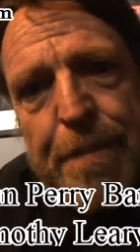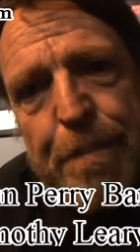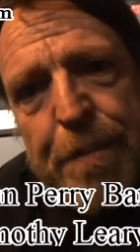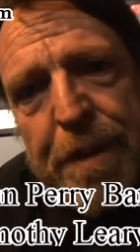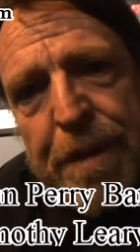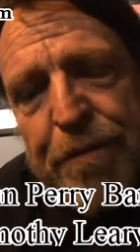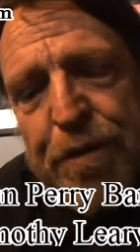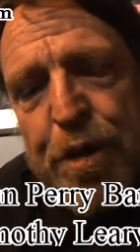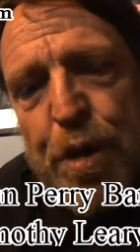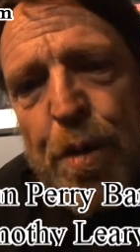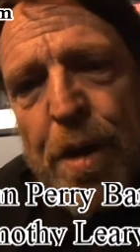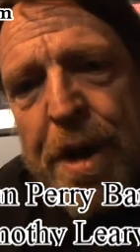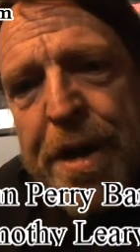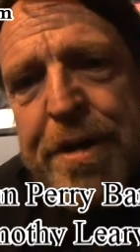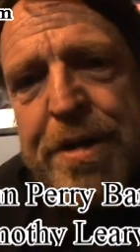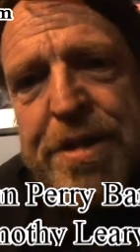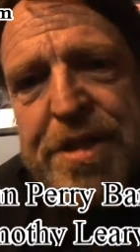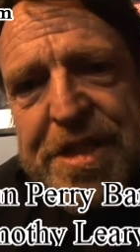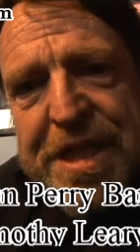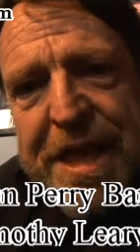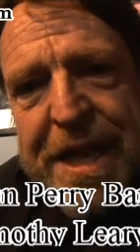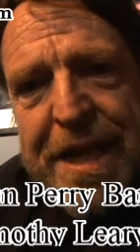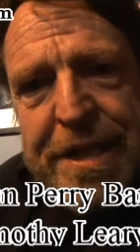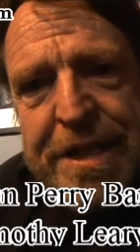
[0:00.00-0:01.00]
But if you
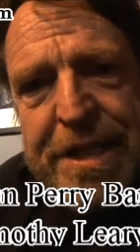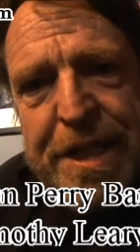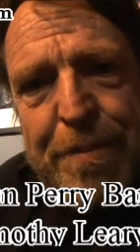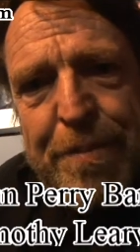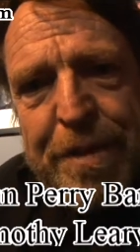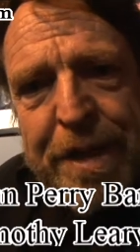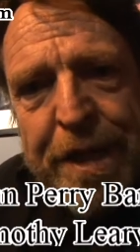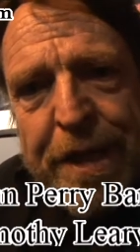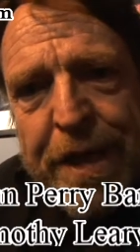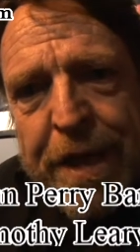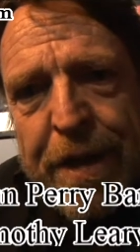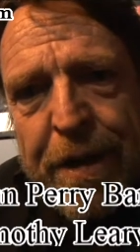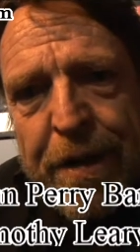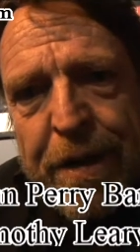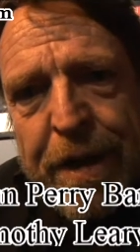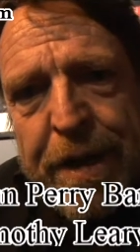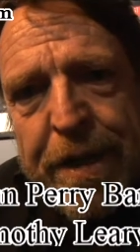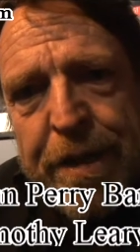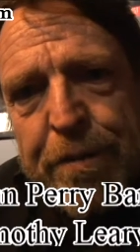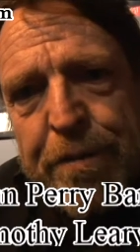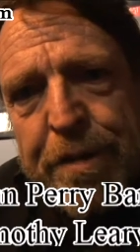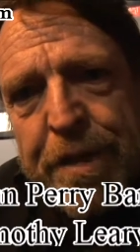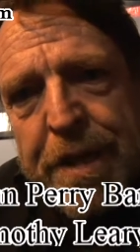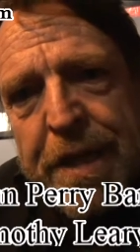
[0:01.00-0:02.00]
understand Timothy Leary,
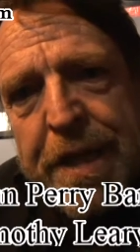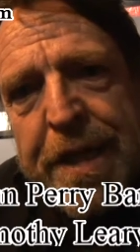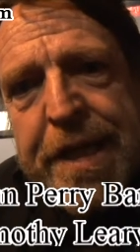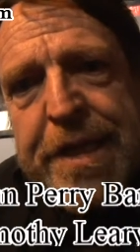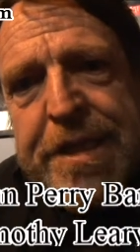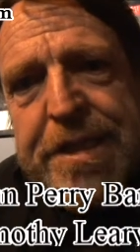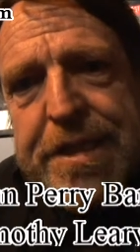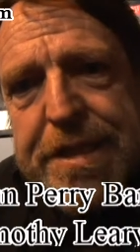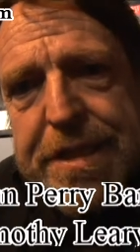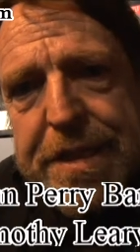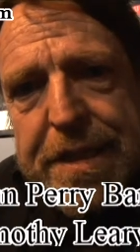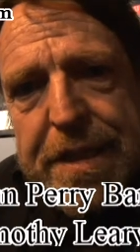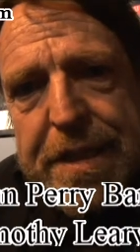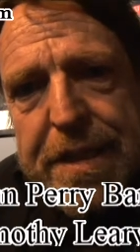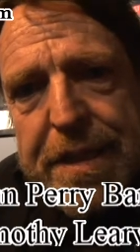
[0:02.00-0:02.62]
you at least